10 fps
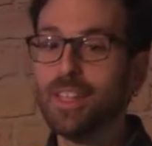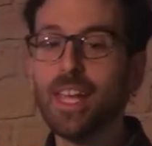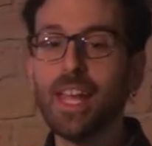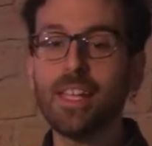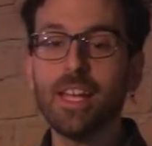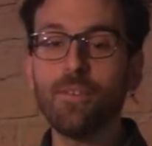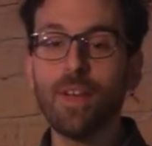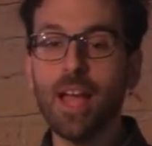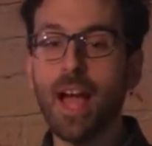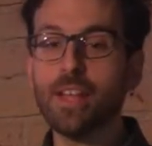The idea of
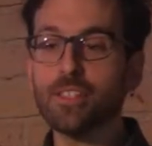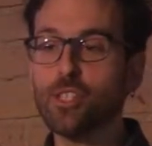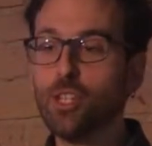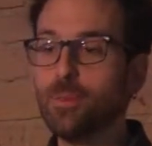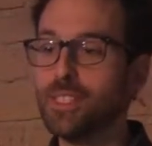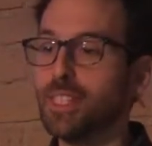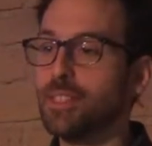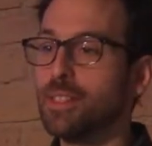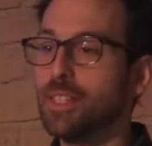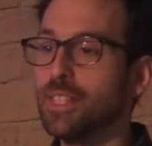AIScope is that
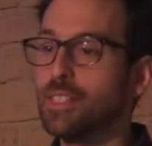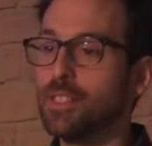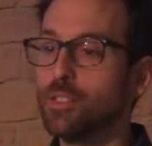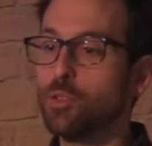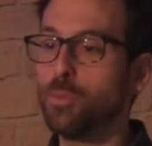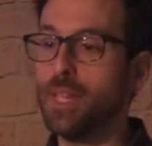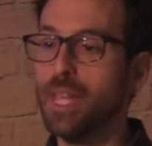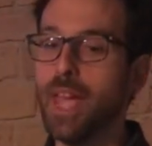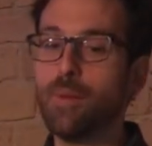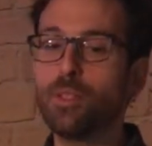it needs to
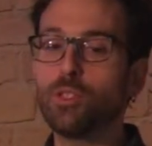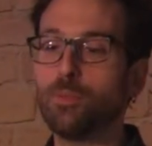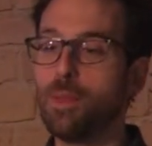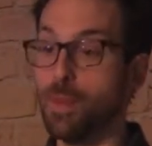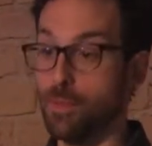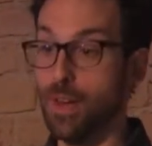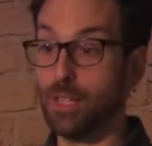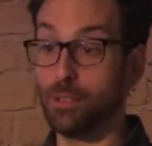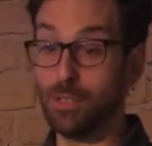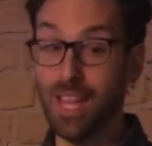be able to be
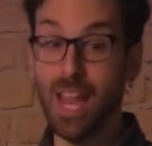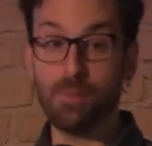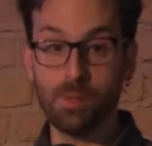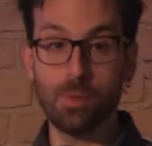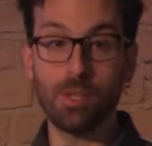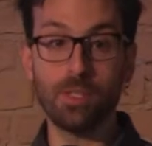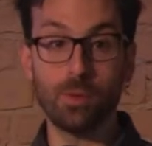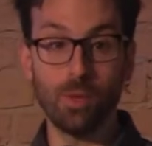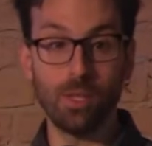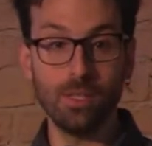manufactured everywhere in the
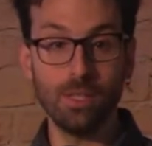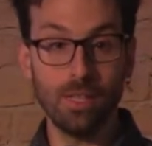world